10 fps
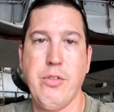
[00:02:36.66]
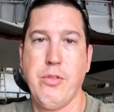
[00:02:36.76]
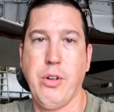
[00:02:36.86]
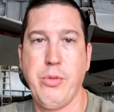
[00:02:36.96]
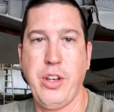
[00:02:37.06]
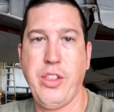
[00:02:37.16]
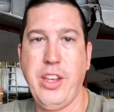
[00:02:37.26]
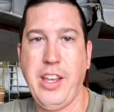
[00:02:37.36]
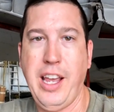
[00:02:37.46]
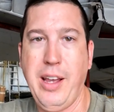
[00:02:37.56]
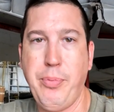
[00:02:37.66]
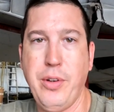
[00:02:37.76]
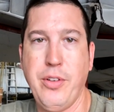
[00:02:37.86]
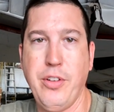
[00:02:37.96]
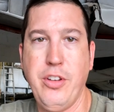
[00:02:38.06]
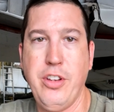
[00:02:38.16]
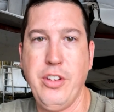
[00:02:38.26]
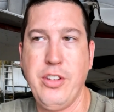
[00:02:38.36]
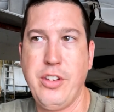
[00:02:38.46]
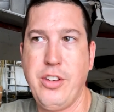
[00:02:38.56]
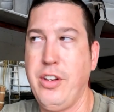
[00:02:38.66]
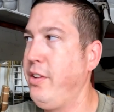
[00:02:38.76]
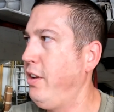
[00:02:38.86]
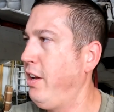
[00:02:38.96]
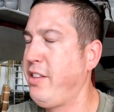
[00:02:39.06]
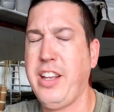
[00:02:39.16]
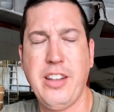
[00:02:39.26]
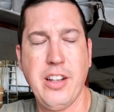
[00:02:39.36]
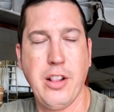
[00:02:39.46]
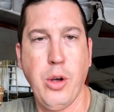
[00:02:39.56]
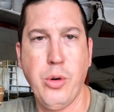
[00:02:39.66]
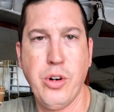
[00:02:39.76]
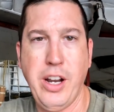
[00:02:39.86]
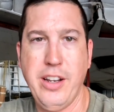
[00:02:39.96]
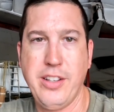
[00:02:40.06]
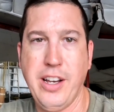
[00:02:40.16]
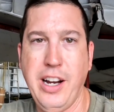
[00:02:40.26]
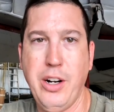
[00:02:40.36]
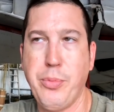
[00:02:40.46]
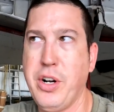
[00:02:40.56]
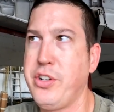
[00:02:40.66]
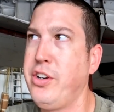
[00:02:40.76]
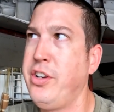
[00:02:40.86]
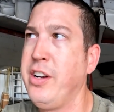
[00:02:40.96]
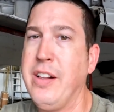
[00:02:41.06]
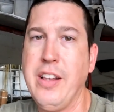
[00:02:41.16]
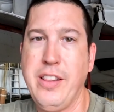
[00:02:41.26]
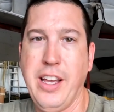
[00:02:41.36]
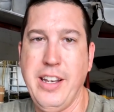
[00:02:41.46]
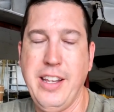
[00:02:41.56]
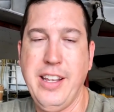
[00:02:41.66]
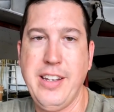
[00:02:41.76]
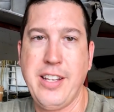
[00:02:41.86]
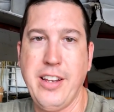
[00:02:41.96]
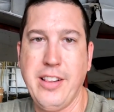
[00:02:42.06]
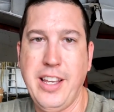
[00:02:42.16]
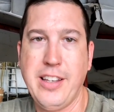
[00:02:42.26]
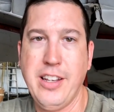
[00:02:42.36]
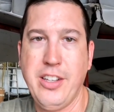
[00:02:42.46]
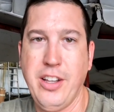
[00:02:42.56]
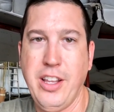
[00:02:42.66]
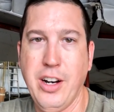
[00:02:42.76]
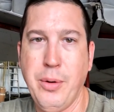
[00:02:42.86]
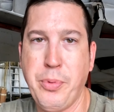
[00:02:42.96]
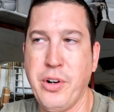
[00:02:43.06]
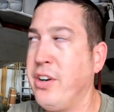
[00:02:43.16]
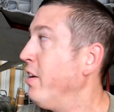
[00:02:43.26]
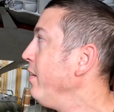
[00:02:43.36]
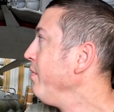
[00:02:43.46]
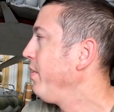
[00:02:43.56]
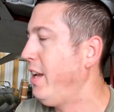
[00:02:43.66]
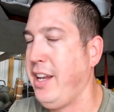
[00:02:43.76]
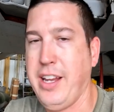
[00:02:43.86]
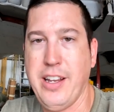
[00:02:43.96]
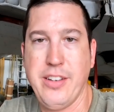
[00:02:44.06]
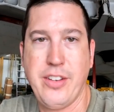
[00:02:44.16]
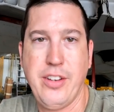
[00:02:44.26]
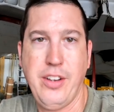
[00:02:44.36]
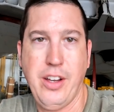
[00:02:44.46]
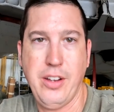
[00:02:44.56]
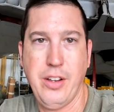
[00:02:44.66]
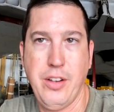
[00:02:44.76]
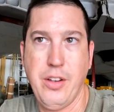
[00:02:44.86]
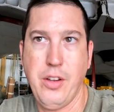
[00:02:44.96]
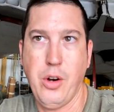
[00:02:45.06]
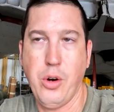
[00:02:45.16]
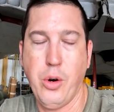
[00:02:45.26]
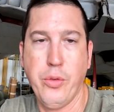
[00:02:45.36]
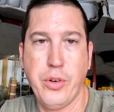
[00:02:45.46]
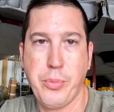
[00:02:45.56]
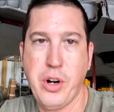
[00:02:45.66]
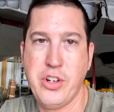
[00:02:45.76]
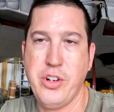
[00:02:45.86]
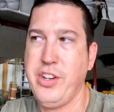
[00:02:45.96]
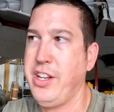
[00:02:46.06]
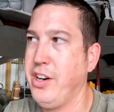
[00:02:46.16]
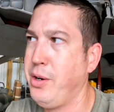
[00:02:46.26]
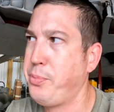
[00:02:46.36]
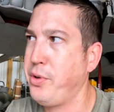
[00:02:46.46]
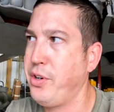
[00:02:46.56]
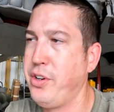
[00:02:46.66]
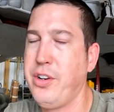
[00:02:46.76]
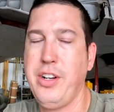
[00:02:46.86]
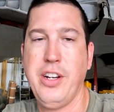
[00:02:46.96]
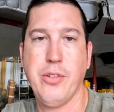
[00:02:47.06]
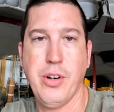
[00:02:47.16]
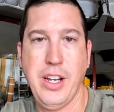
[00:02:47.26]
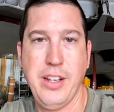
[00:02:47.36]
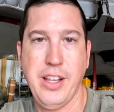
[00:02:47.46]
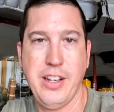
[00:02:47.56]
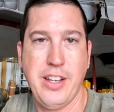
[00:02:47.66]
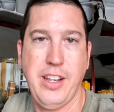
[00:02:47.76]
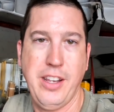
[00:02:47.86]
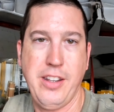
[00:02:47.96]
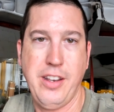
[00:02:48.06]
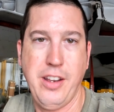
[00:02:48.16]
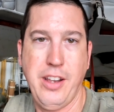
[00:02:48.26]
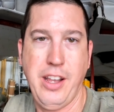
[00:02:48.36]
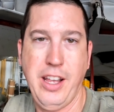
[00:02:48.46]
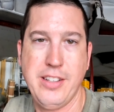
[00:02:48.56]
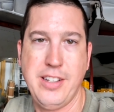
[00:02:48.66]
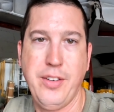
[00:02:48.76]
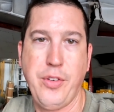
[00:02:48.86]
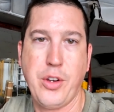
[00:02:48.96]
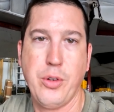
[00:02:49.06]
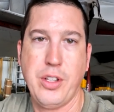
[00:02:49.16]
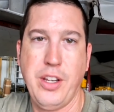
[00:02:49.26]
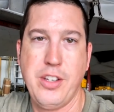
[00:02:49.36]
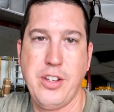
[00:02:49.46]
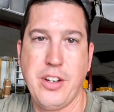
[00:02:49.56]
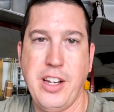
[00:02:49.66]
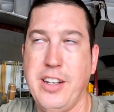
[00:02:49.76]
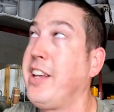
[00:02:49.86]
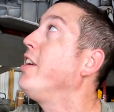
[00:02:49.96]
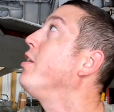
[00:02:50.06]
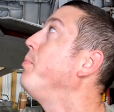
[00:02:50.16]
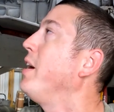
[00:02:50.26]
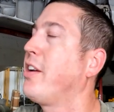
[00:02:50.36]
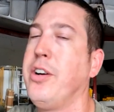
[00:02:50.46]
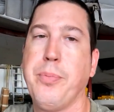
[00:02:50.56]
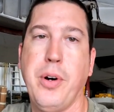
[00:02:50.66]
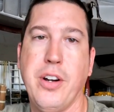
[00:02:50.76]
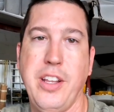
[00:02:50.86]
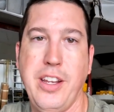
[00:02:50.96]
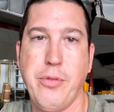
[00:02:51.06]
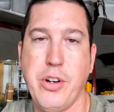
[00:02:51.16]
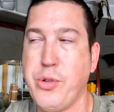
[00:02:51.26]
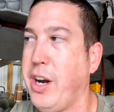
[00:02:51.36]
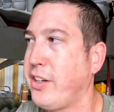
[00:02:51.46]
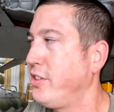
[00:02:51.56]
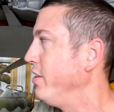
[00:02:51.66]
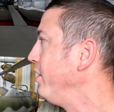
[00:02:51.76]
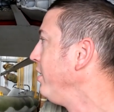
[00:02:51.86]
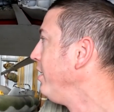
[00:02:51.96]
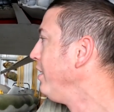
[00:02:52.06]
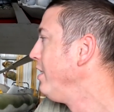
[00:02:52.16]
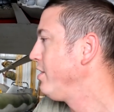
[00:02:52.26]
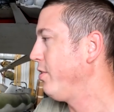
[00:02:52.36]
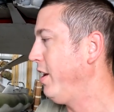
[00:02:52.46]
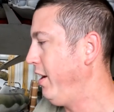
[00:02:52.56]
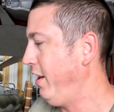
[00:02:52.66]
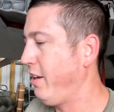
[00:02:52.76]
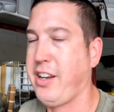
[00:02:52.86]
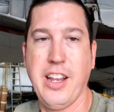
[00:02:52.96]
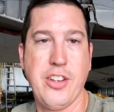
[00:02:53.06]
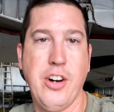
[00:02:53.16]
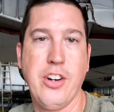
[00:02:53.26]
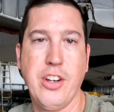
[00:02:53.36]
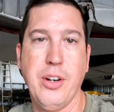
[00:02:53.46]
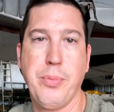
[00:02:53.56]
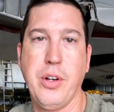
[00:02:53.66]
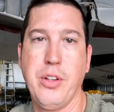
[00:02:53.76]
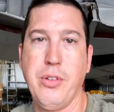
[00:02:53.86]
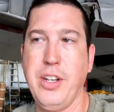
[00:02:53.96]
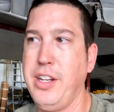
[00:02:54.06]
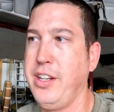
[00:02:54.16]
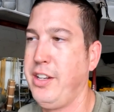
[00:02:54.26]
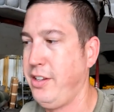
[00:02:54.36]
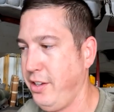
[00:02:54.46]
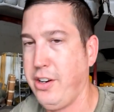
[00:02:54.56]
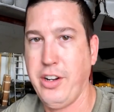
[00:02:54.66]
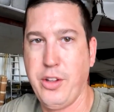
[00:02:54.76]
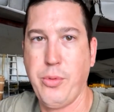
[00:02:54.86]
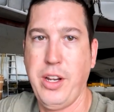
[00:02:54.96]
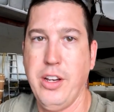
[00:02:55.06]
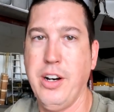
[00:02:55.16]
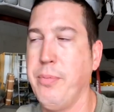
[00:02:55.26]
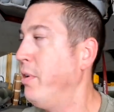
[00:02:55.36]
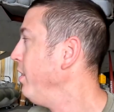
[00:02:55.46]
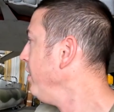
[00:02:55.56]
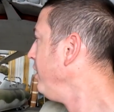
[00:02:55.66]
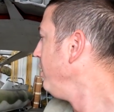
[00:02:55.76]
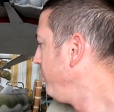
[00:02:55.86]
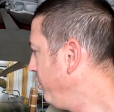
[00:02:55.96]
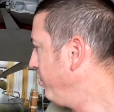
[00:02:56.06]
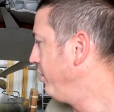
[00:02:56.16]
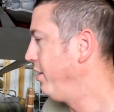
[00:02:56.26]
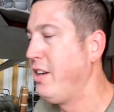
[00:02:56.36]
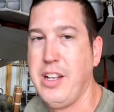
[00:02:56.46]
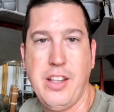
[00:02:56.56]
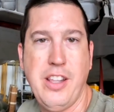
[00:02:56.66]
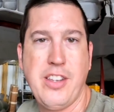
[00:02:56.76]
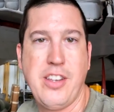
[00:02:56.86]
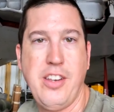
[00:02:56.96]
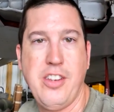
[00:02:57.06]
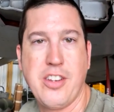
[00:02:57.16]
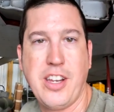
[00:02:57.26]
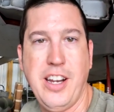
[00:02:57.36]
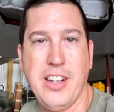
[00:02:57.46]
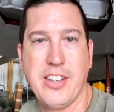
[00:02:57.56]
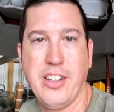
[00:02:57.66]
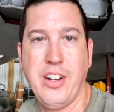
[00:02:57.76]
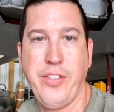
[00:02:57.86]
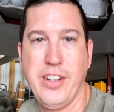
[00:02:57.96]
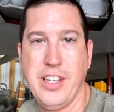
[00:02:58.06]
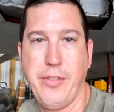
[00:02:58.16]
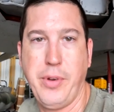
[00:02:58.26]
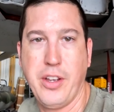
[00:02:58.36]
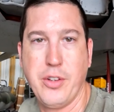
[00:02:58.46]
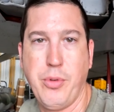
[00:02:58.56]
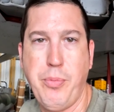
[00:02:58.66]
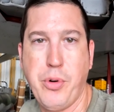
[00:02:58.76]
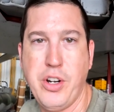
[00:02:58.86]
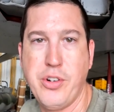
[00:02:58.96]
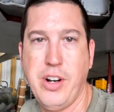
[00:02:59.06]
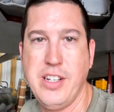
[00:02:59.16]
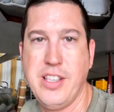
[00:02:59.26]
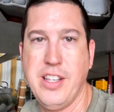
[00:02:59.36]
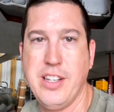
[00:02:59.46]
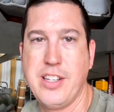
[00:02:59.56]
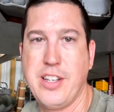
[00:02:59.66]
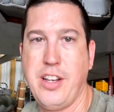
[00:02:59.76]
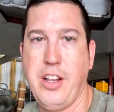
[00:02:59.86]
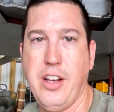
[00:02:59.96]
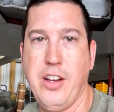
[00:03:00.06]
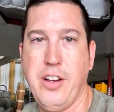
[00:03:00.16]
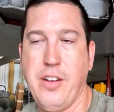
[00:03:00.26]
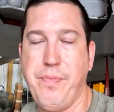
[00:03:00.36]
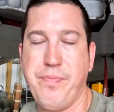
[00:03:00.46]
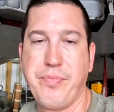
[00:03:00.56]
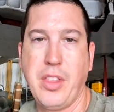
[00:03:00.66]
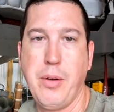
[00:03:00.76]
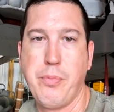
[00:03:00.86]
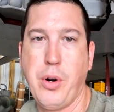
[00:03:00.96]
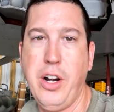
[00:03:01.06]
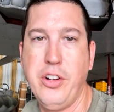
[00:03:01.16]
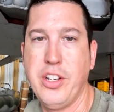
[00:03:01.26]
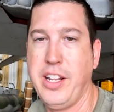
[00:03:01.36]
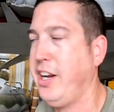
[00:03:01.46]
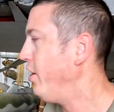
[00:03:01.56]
what we think happened is, I think the lower has the higher pressure, that it leaked into the upper and overpressured the upper in a way that it has difficulty sucking the gear back up on a retraction, so that it gets hung up on its way up. So this just kind of solidifies that, because we pressurized this prior to the